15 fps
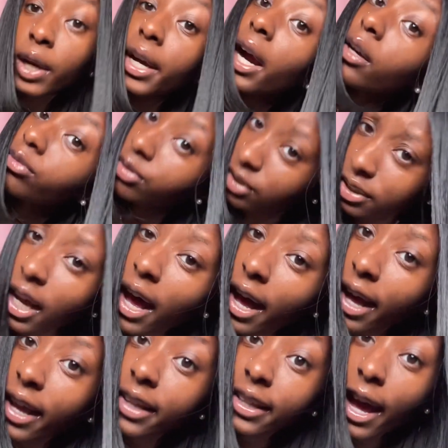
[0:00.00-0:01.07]

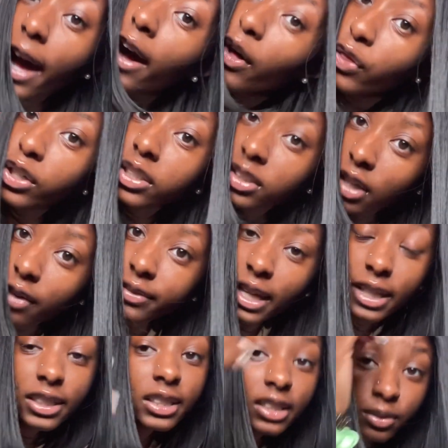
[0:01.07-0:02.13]
outside. That other stuff
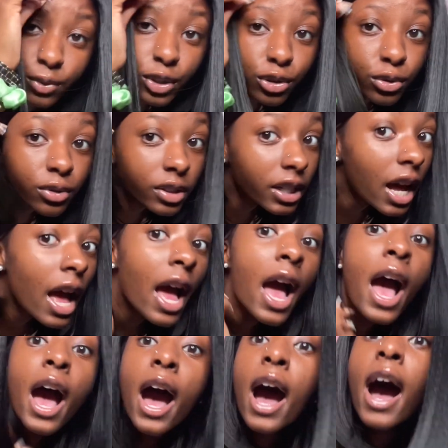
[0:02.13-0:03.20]
that she was doing,
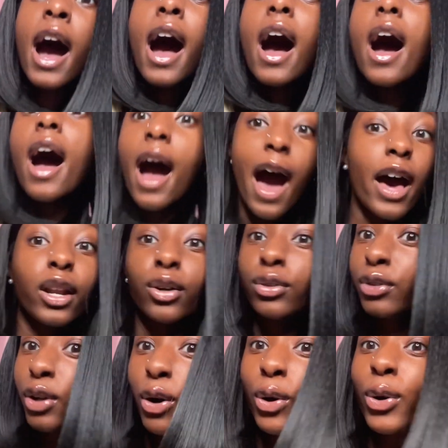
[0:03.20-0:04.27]
I
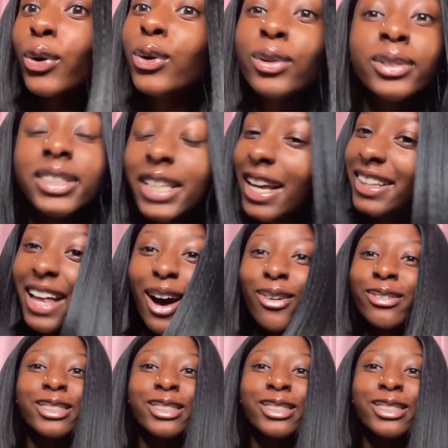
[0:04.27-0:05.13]
don't know who said that was